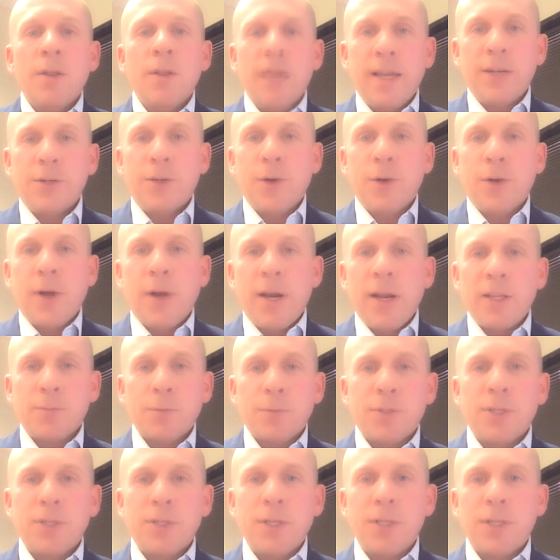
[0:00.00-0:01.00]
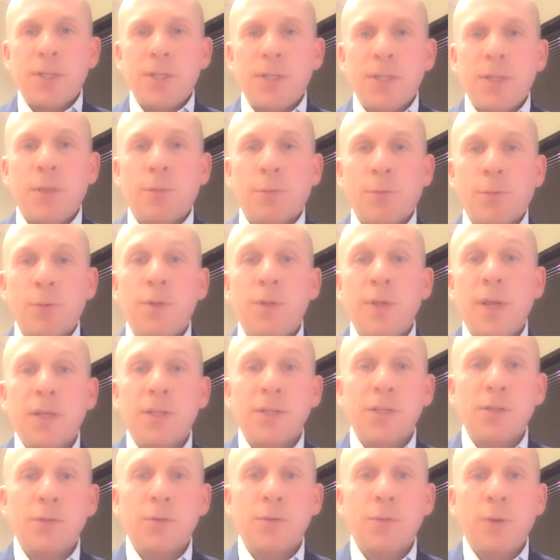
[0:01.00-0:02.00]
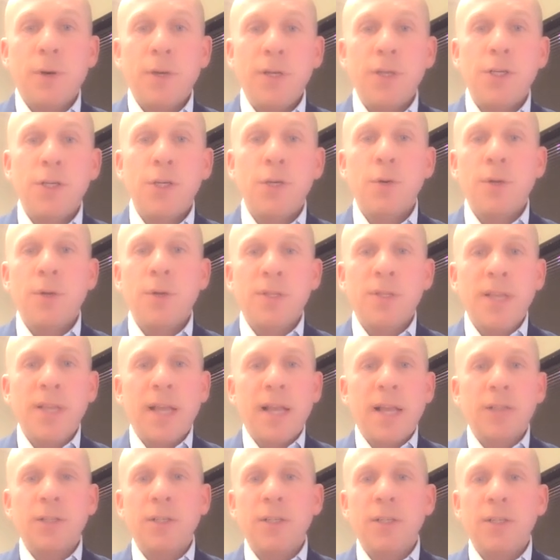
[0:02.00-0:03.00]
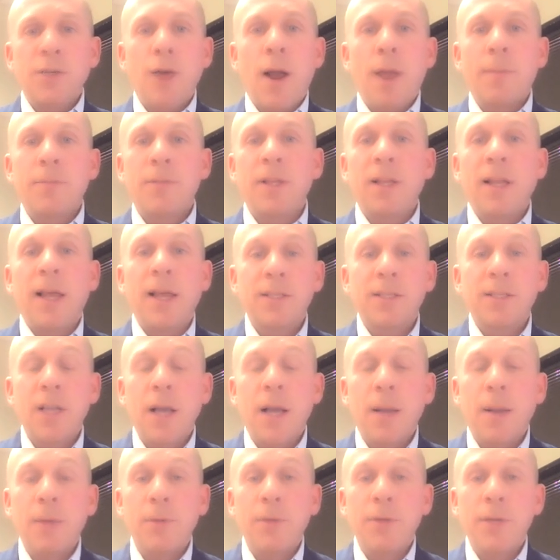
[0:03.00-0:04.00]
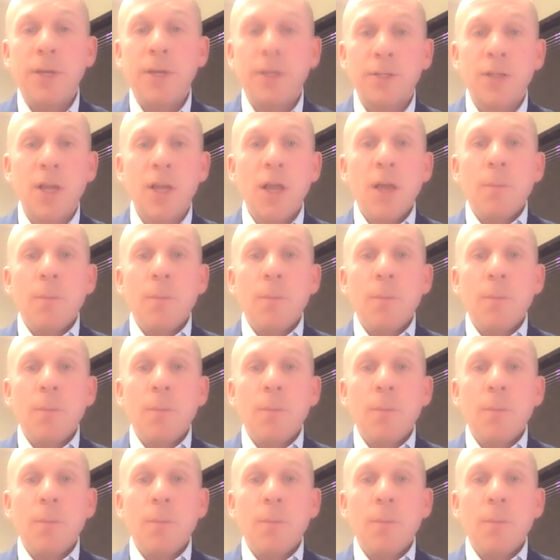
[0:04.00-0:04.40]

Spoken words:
That trend has persisted through 2022. It's actually dropped the last couple of years.